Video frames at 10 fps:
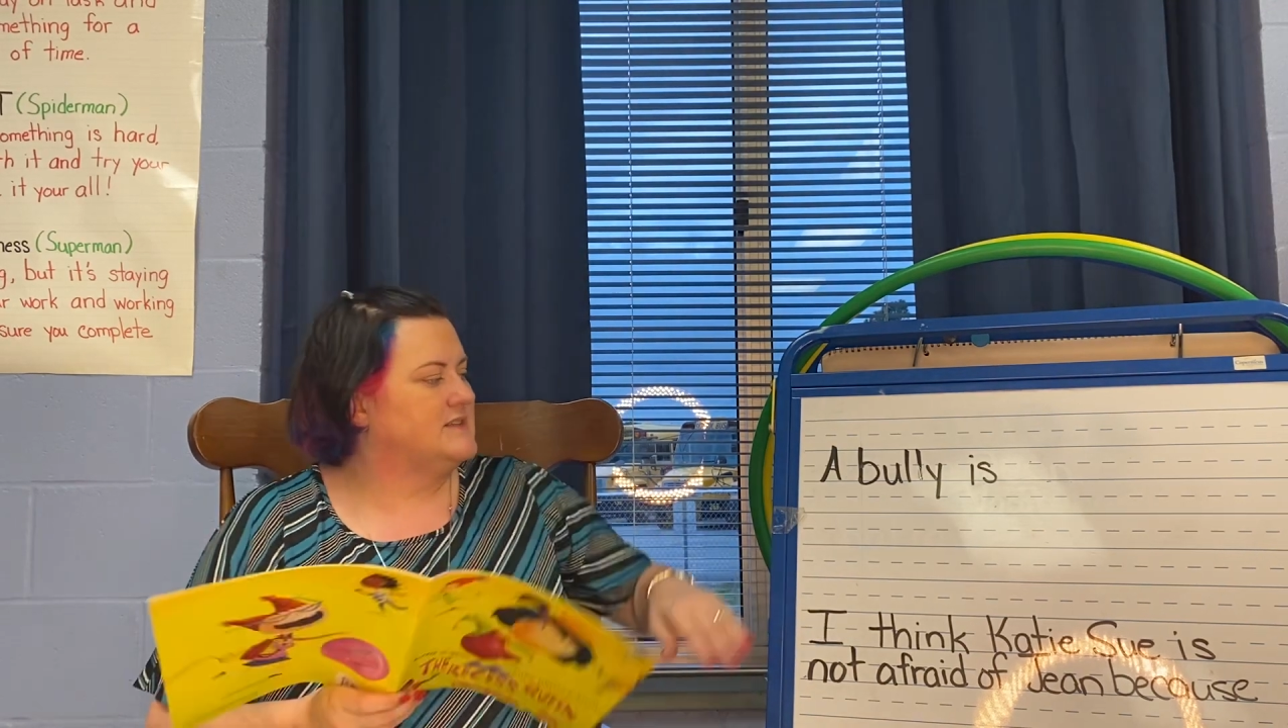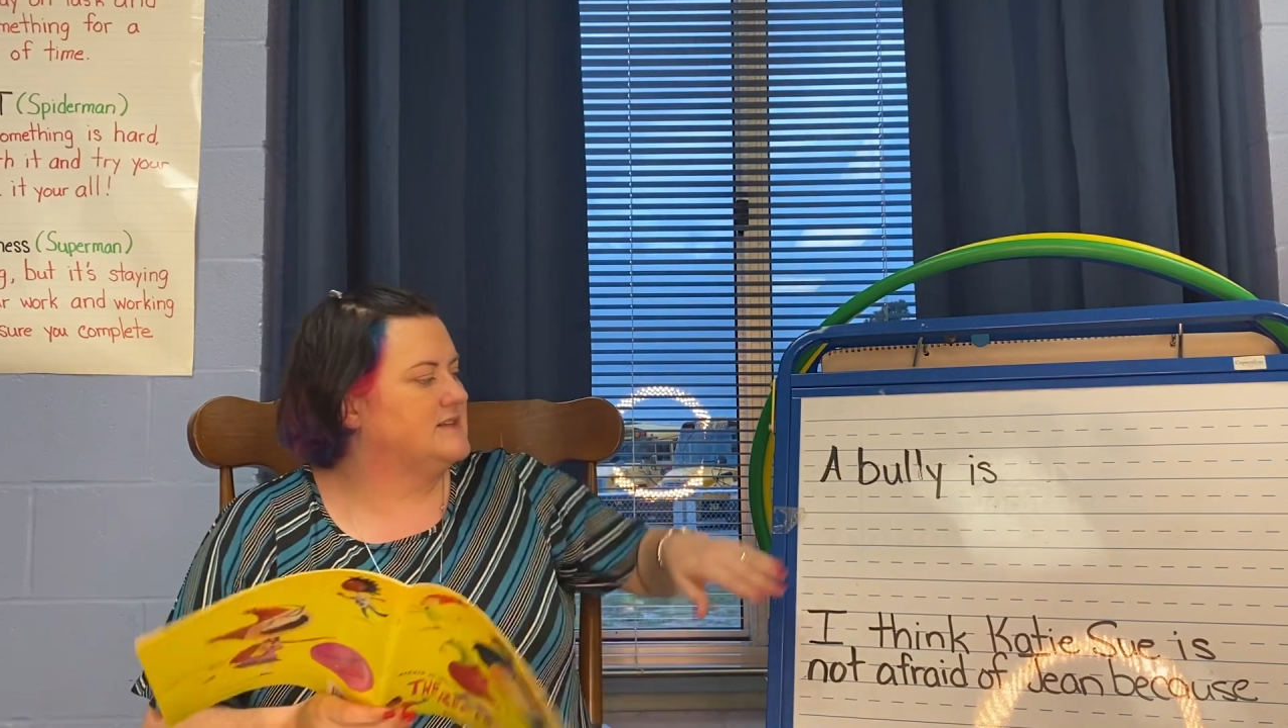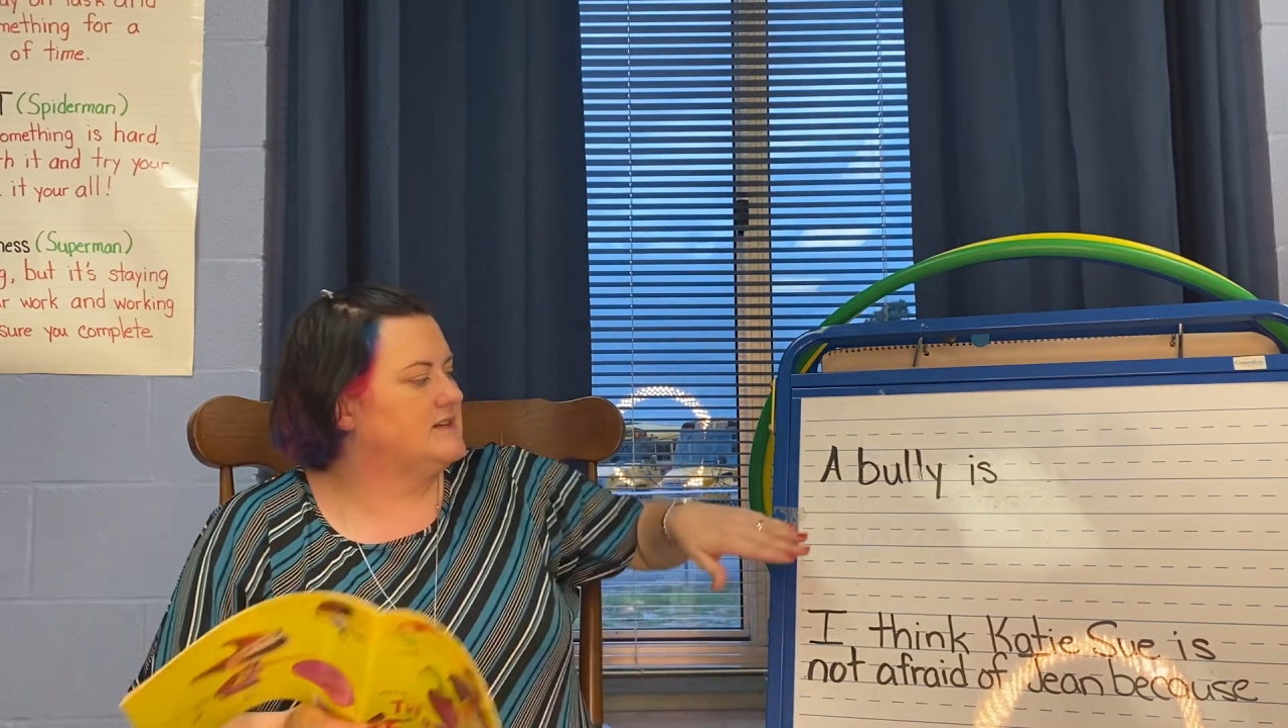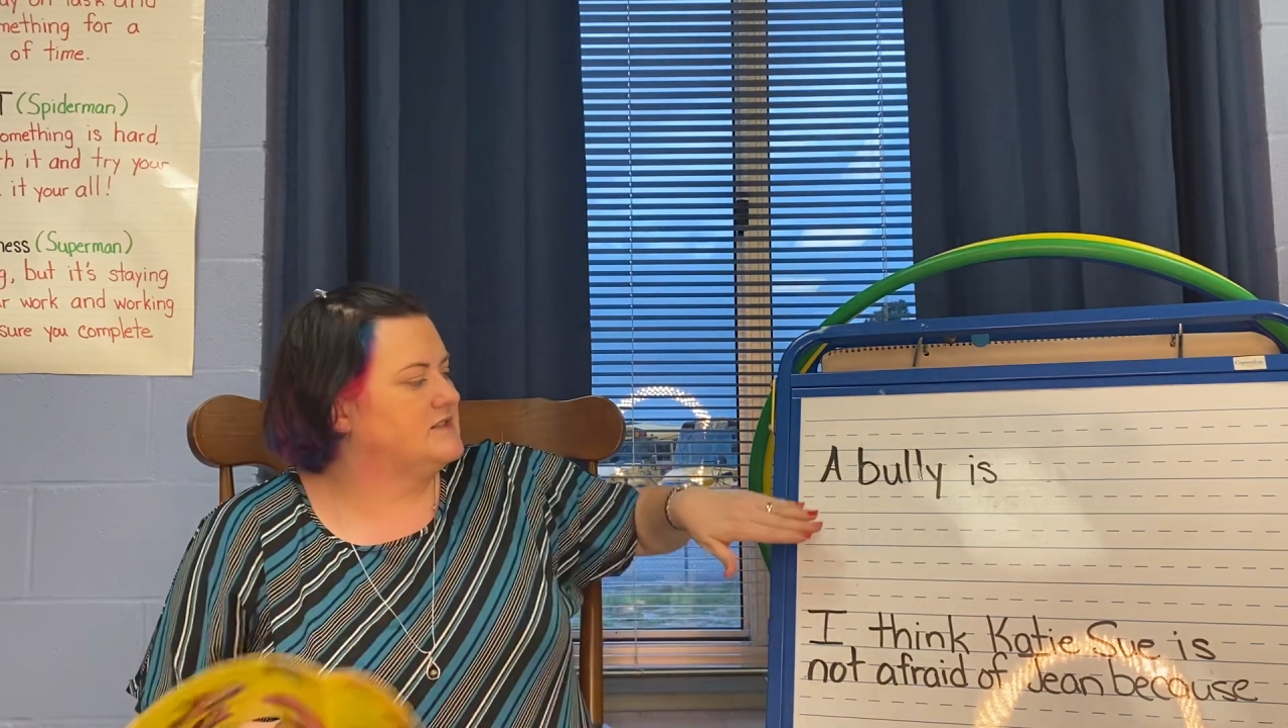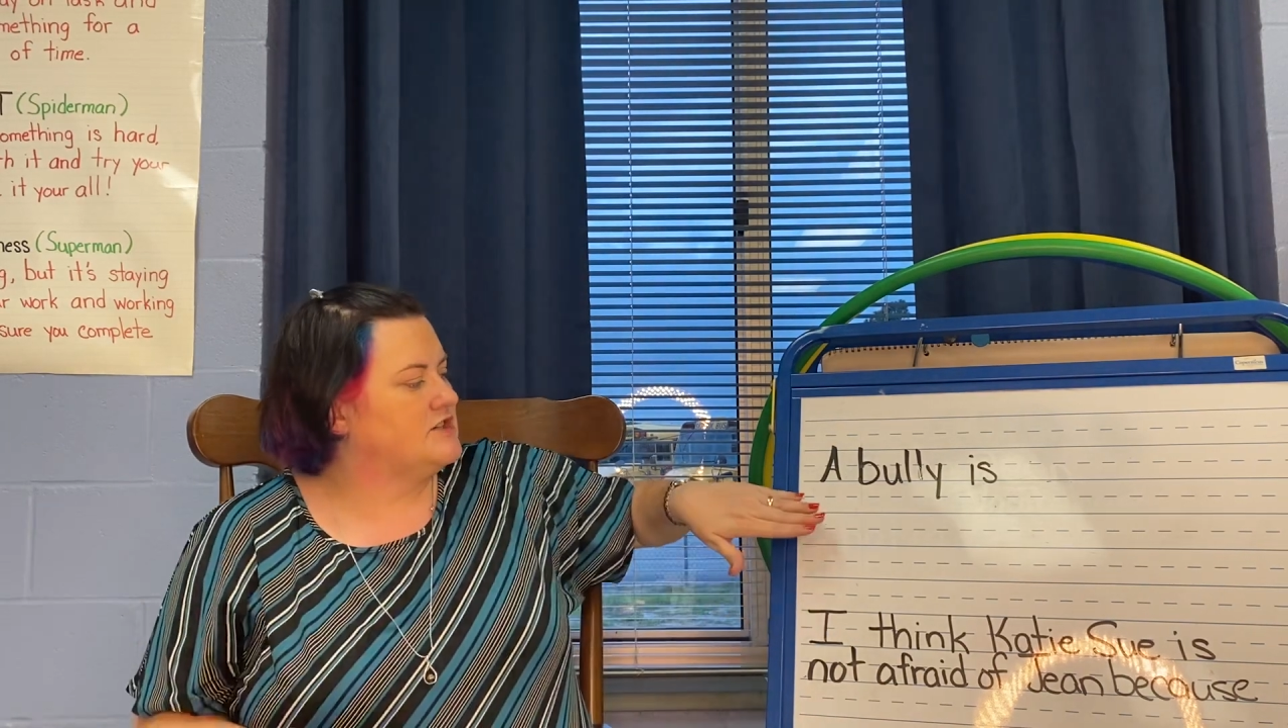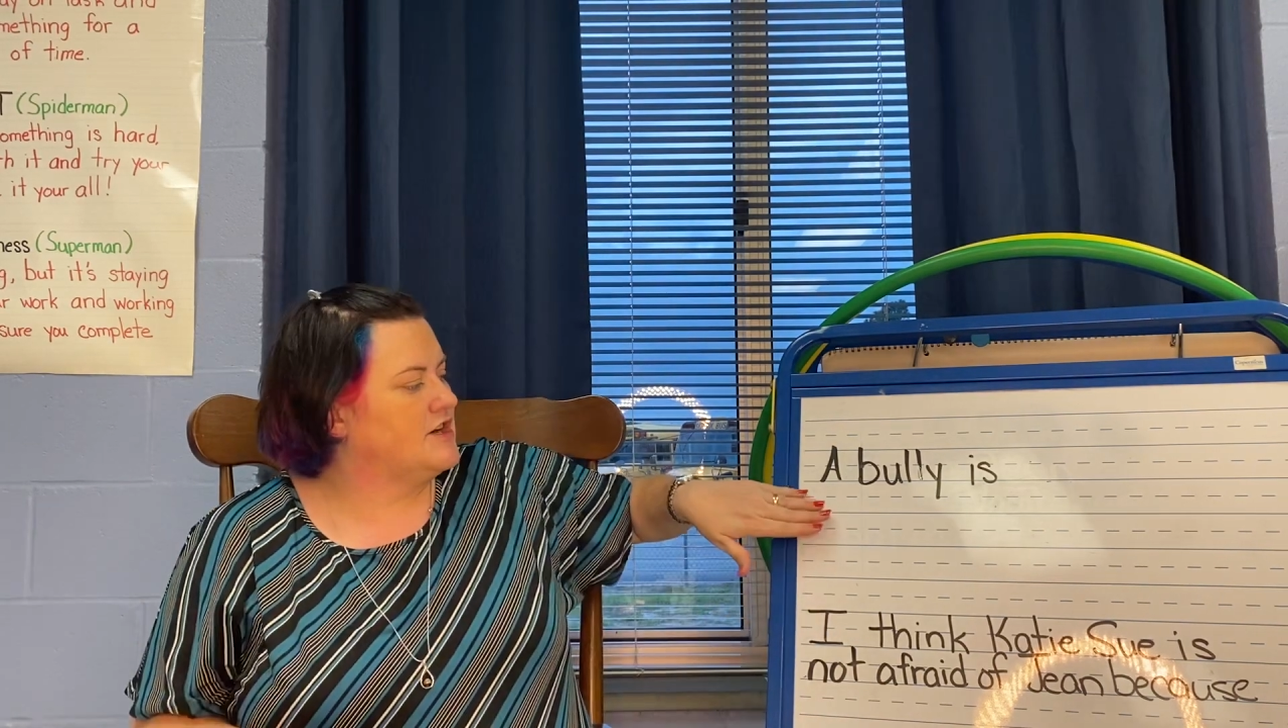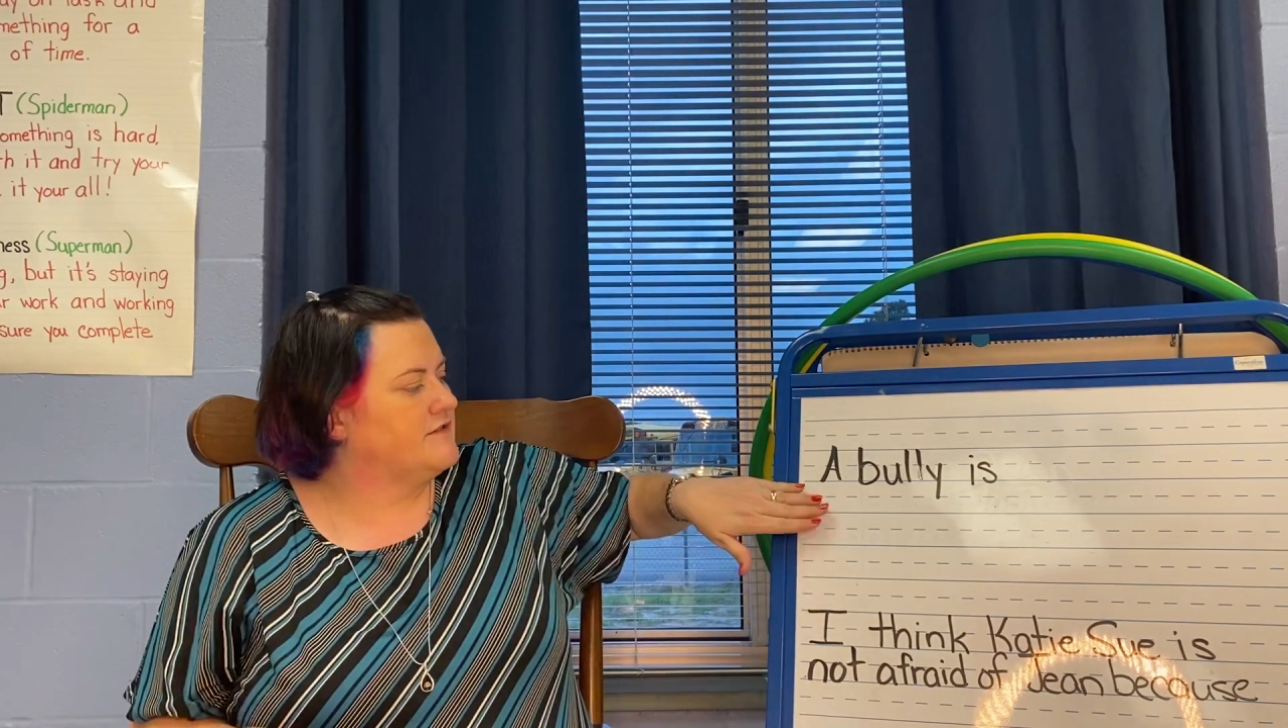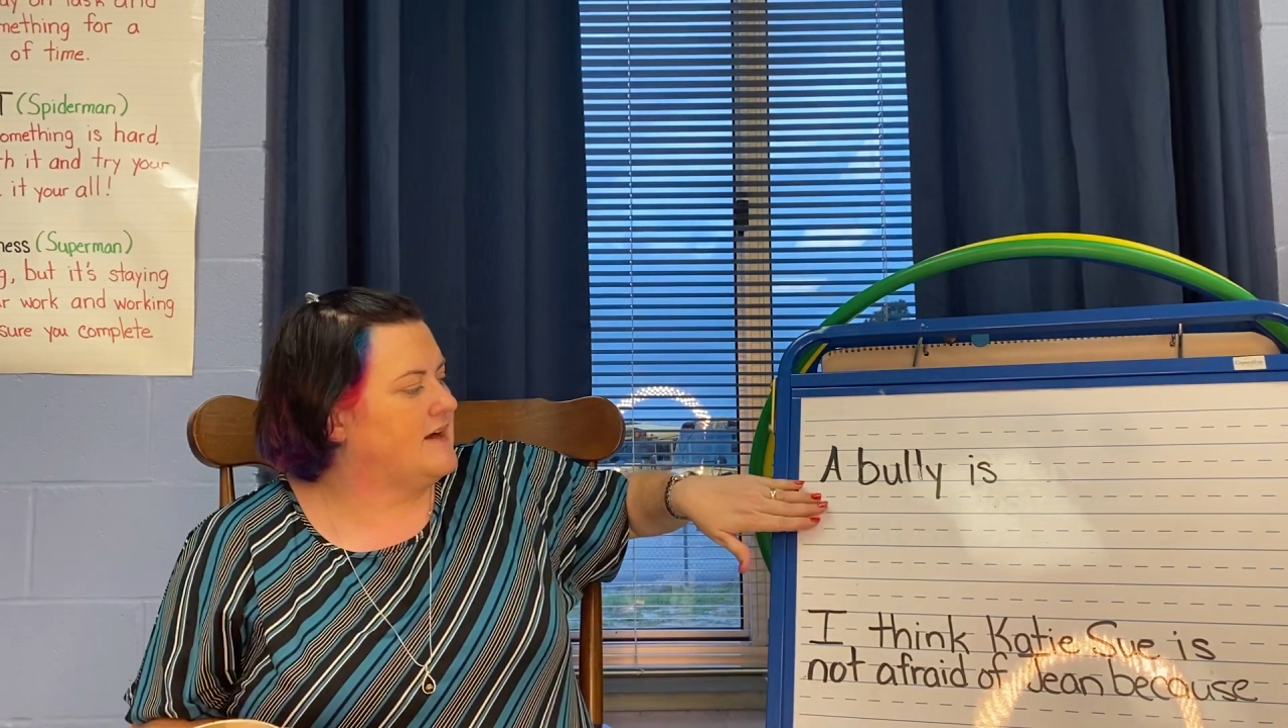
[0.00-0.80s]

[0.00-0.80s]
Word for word: sentence starter